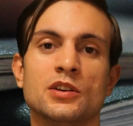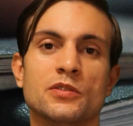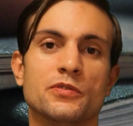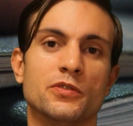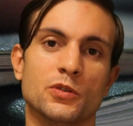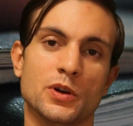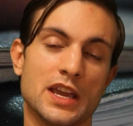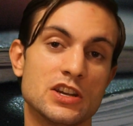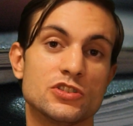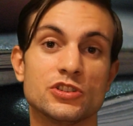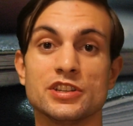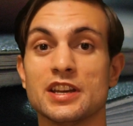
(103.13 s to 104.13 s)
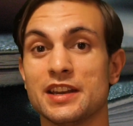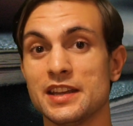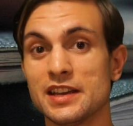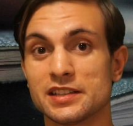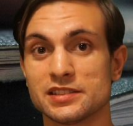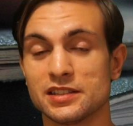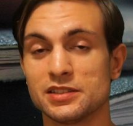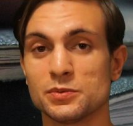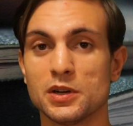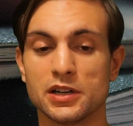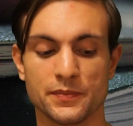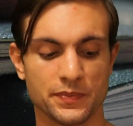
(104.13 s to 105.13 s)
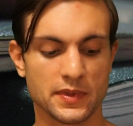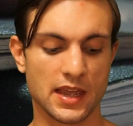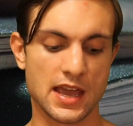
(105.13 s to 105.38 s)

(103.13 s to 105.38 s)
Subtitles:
for entry and exit as well.